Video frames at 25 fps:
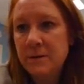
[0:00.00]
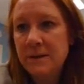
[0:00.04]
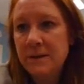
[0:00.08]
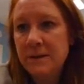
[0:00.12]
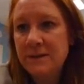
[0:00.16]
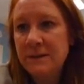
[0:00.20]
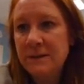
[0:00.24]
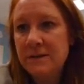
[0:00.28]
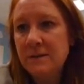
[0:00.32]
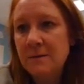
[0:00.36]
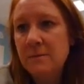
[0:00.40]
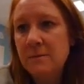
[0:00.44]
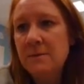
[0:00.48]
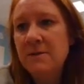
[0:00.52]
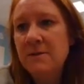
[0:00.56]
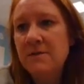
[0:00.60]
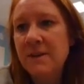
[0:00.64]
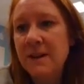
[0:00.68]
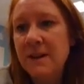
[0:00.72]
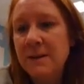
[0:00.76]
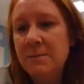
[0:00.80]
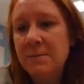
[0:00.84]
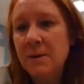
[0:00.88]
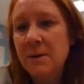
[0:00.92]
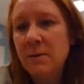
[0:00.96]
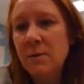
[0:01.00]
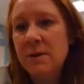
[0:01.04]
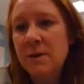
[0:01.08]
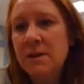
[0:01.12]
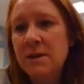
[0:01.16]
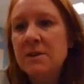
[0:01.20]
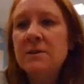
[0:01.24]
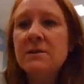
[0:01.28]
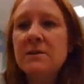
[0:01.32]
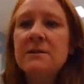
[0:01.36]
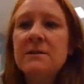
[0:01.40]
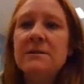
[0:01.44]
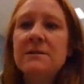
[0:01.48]
that divided by
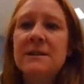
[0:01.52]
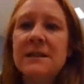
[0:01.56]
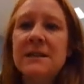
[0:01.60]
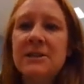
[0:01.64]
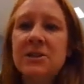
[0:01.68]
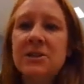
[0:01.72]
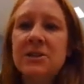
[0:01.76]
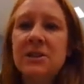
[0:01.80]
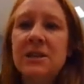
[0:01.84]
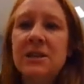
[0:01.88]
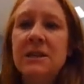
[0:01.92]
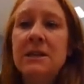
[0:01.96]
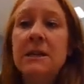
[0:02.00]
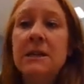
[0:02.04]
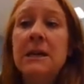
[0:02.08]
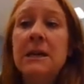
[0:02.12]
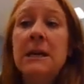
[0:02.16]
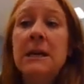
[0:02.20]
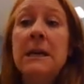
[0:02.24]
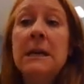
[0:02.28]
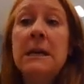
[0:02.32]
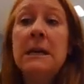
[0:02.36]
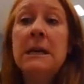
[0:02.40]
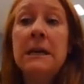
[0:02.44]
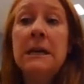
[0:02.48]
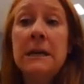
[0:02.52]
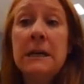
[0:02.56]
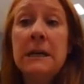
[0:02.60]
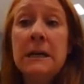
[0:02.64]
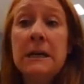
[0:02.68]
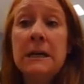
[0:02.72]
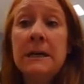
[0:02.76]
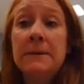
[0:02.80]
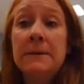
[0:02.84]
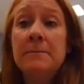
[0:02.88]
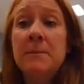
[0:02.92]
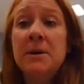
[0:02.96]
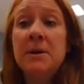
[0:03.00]
1/3 is actually
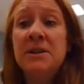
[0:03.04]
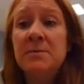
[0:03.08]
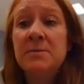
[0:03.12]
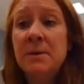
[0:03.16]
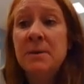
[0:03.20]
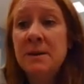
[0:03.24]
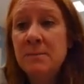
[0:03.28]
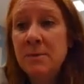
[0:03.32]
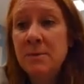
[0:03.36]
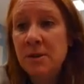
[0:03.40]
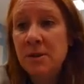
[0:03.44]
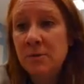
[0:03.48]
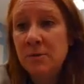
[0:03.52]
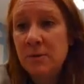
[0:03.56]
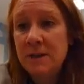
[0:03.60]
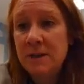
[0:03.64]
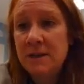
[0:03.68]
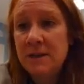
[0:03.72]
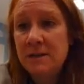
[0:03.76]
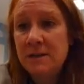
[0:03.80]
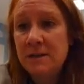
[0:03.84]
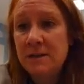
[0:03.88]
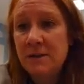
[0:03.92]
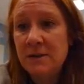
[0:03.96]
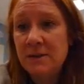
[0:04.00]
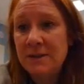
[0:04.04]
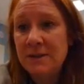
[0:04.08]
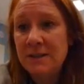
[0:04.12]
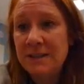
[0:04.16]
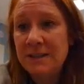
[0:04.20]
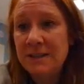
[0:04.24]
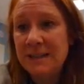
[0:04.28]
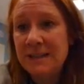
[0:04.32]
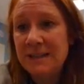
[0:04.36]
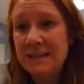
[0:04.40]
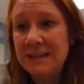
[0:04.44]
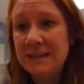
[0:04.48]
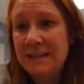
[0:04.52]
multiplying by 3. So
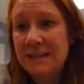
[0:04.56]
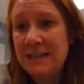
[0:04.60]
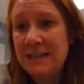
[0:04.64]
it's